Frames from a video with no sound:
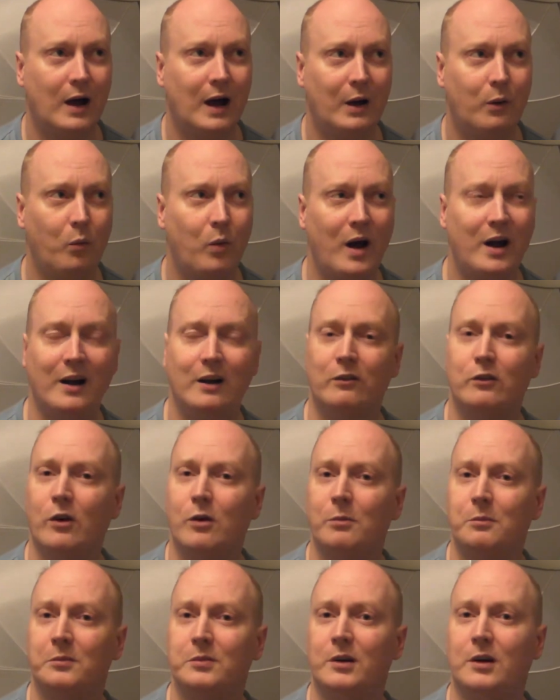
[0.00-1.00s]
where I've
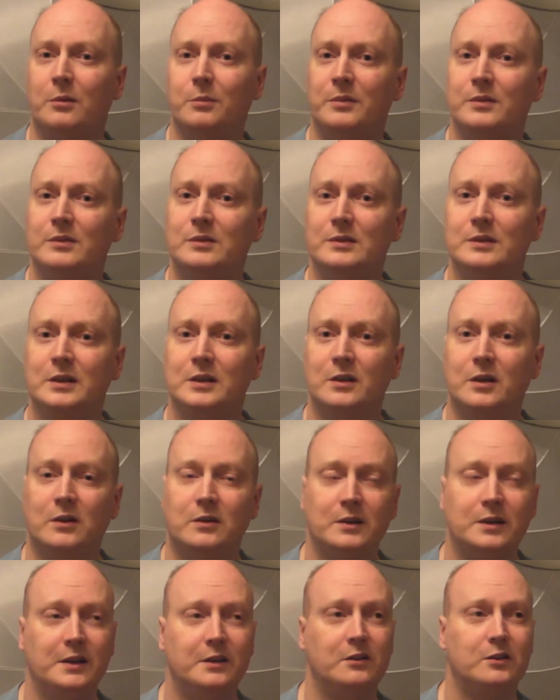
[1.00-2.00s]
come from, you know,
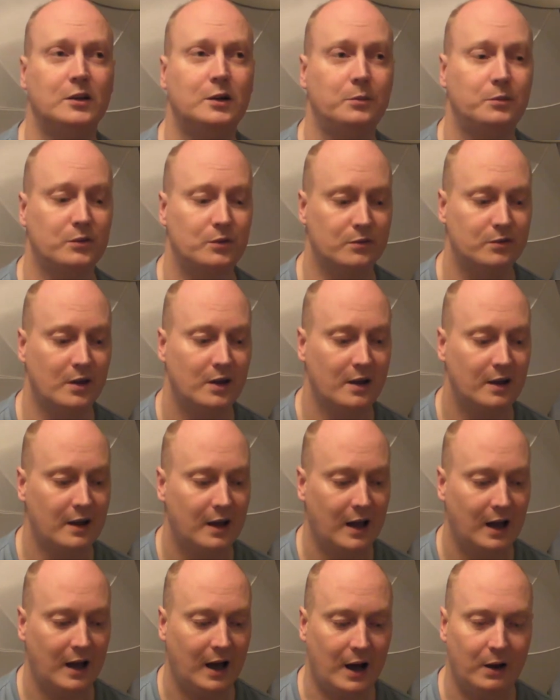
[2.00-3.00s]
in terms of
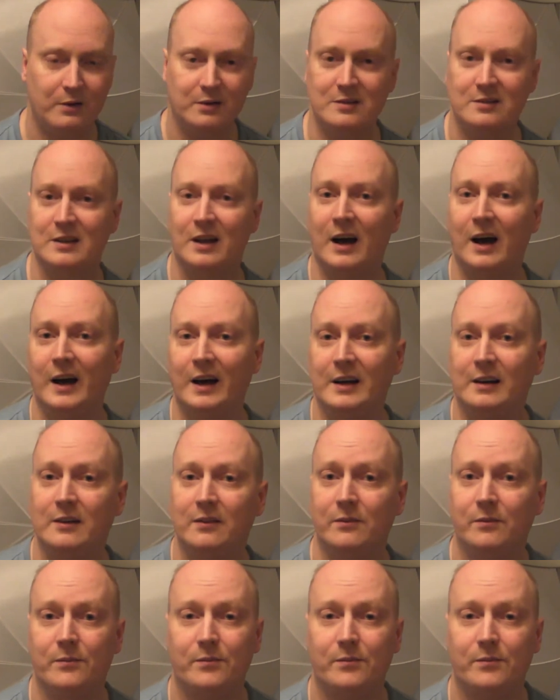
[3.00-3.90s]
how I started,